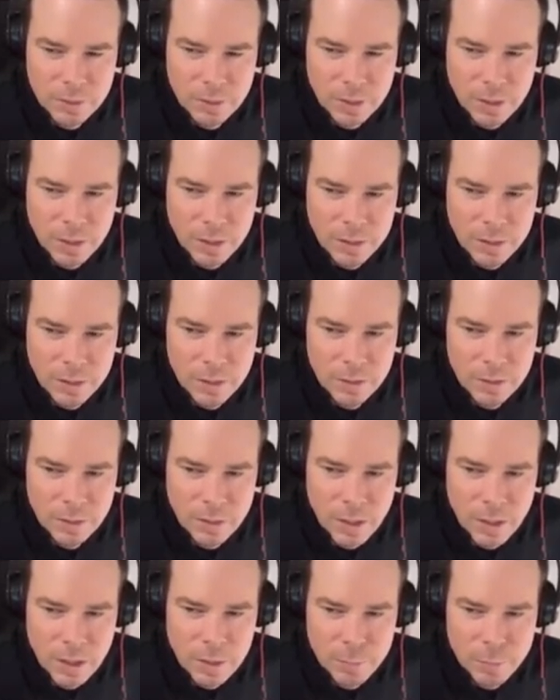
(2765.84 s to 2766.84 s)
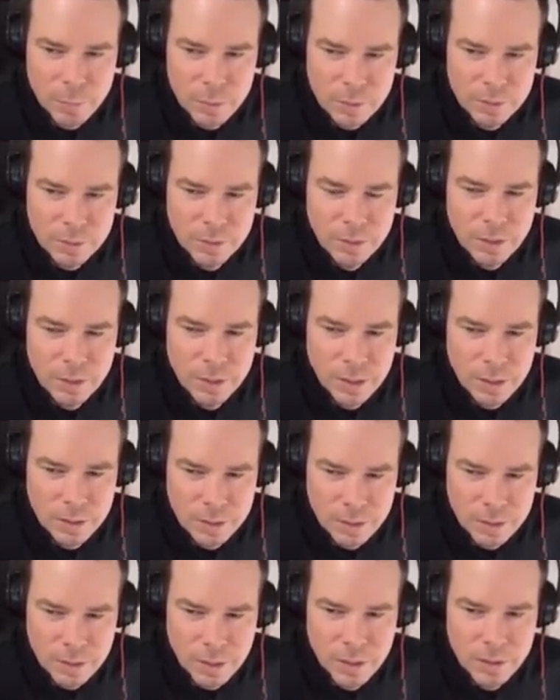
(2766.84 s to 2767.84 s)
and then up, and
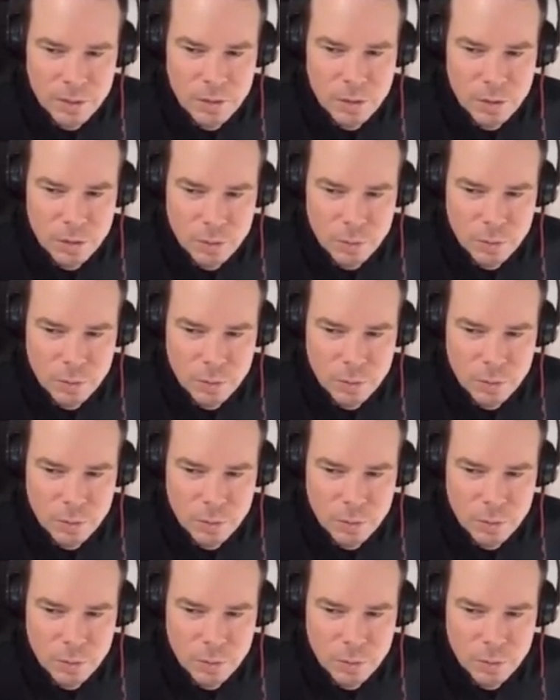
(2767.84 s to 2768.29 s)
then undo